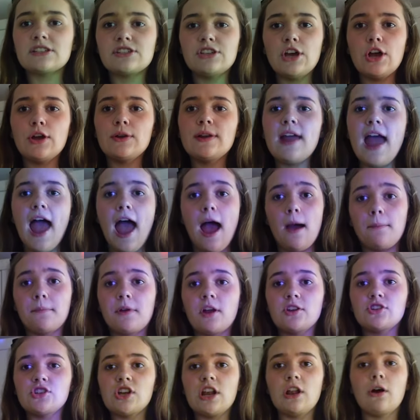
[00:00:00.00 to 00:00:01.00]
so yeah, I'm
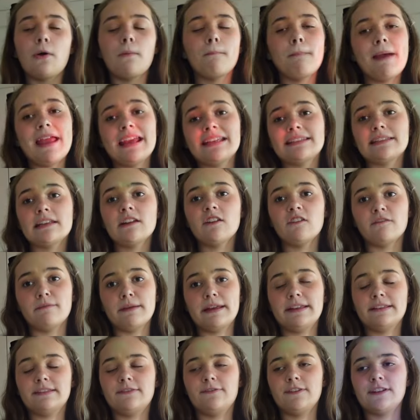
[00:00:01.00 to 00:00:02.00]
gonna do a little make dinner
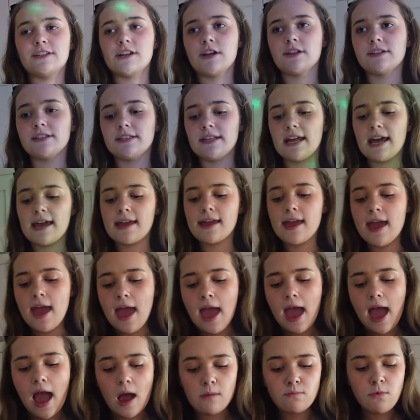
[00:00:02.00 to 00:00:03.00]
video today.
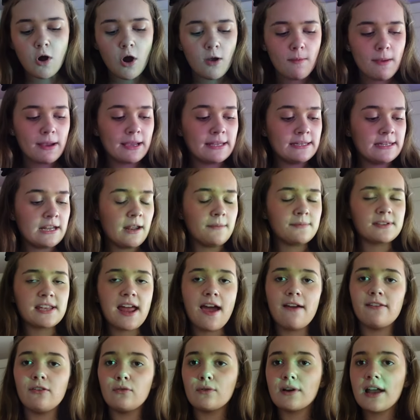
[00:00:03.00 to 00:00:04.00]
And while I'm making dinner, I'm gonna
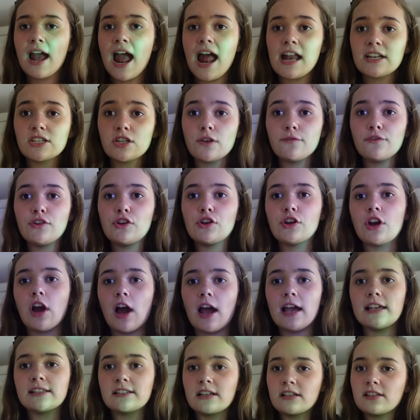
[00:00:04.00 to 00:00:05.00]
have a little catch up with you
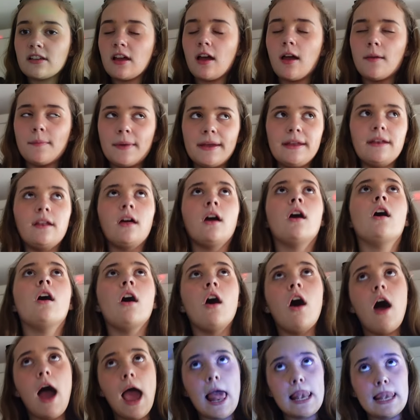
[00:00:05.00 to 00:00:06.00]
guys because I, I mean,
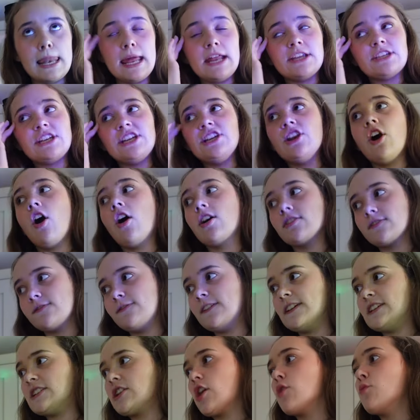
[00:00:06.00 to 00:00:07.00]
I literally last
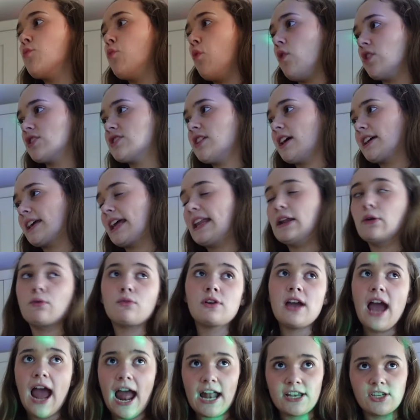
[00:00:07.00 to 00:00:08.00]
video was like a little
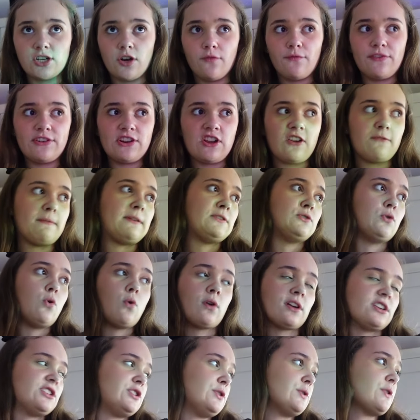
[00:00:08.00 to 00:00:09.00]
catch up video of me
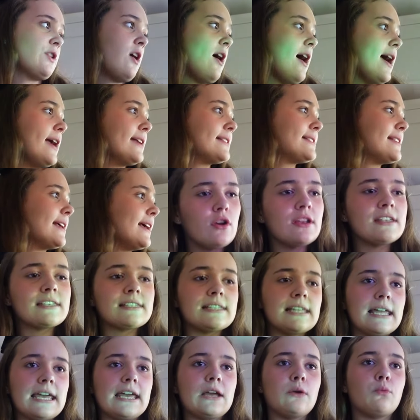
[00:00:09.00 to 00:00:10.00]
talking to you guys.
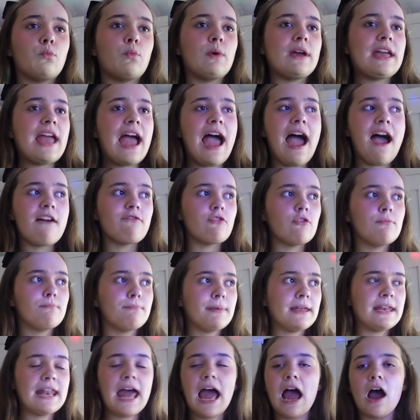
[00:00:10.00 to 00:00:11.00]
Honestly, we haven't
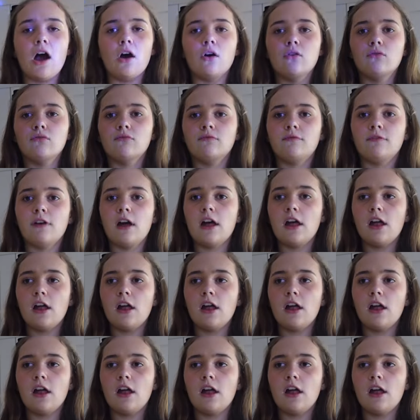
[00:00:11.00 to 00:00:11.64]
been out